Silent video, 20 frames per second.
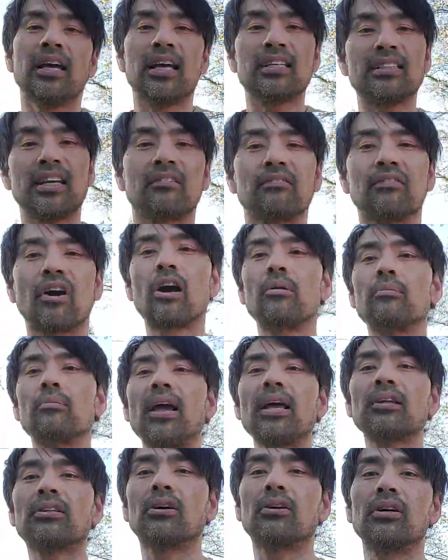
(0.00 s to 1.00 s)
is
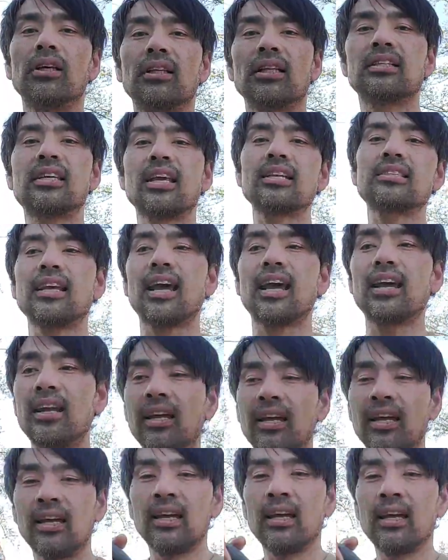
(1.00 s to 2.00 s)
environmental in the sense that
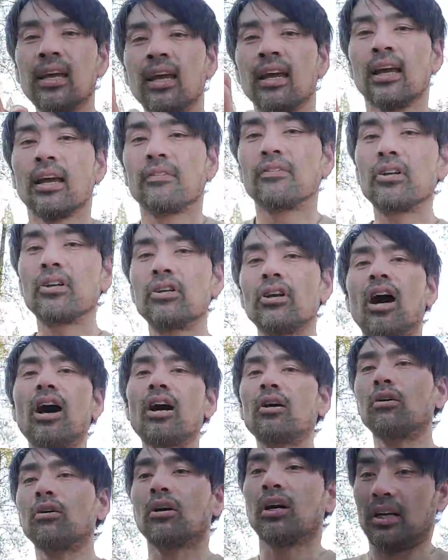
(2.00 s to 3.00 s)
if your
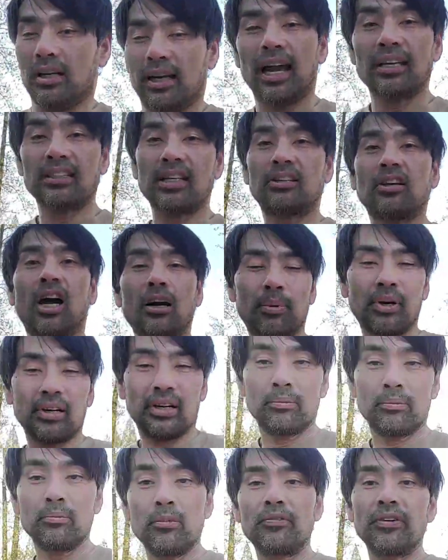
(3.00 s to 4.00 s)
dog, as I talk about
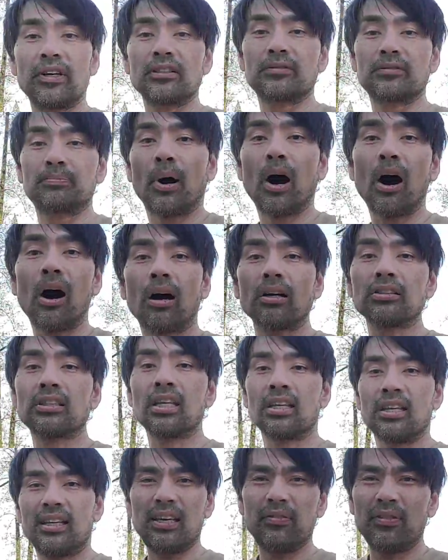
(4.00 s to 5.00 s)
him moving his paws,
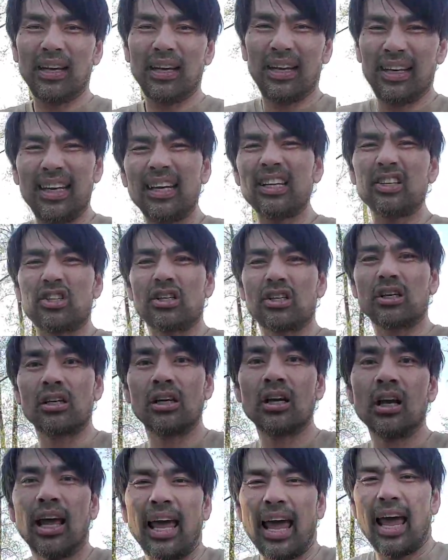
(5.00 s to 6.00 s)
even an inch,
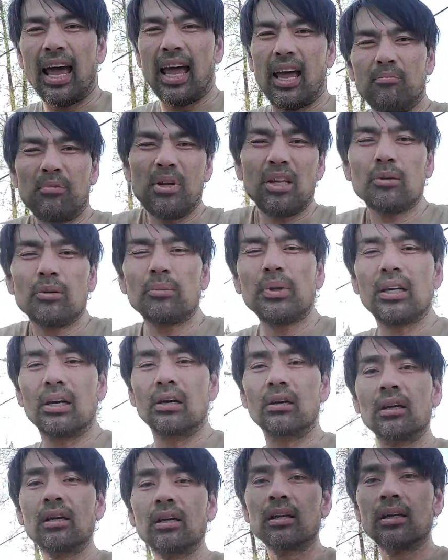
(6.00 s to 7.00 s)
a
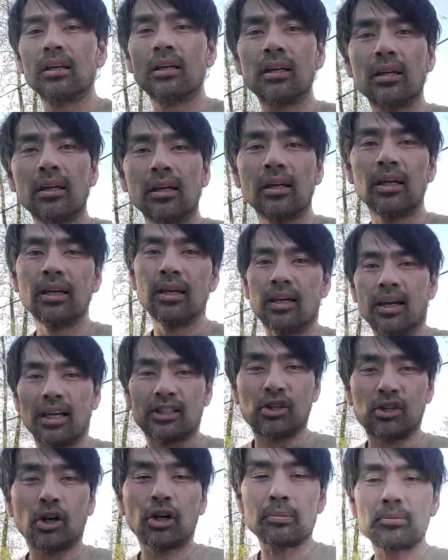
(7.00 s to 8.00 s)
millimeter,
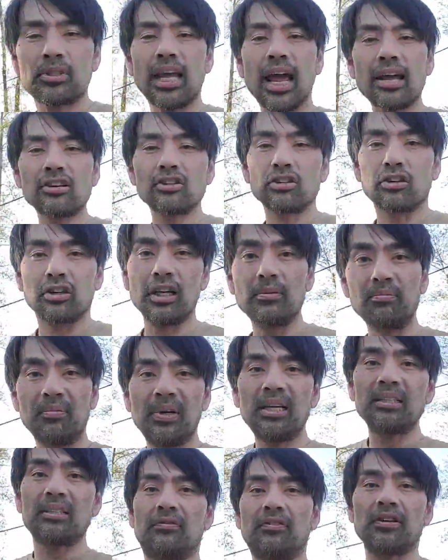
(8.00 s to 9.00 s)
it's circumstantial. It
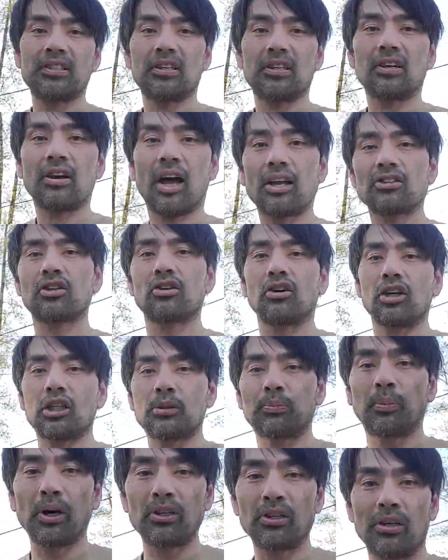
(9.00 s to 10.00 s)
means a physiological
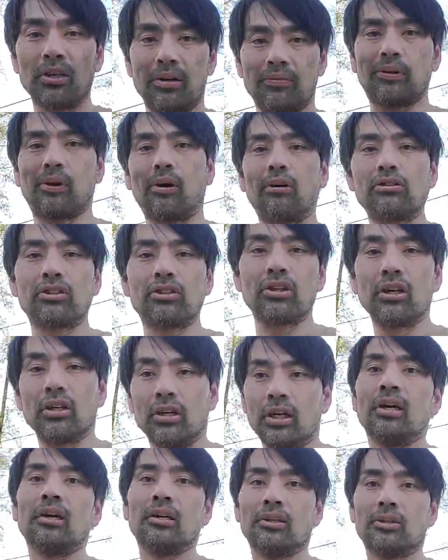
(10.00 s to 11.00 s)
expression of cogent
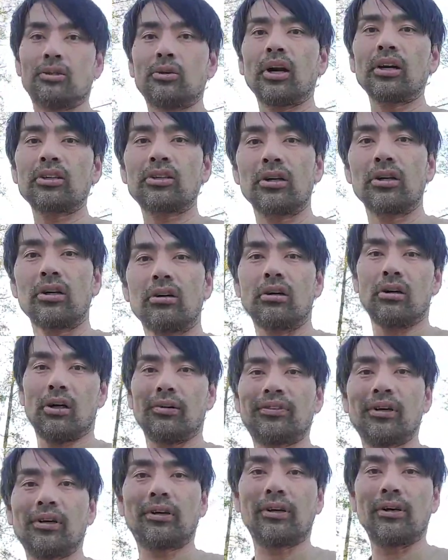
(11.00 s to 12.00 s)
structure
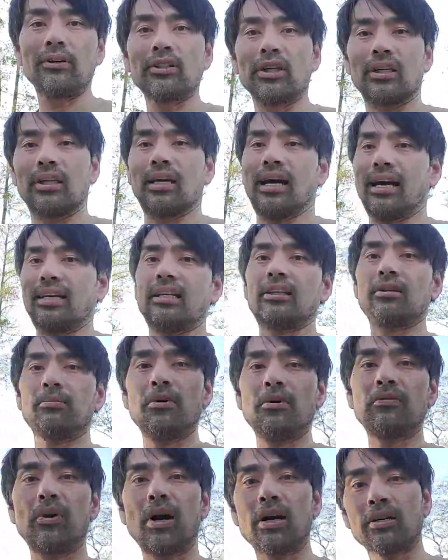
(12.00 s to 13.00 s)
of conclusion. I need to
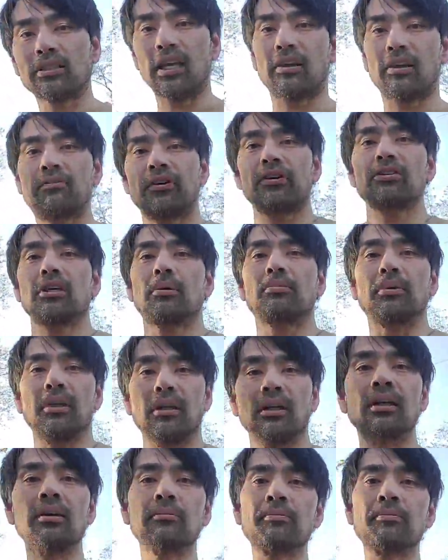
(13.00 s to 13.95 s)
move around because I feel something.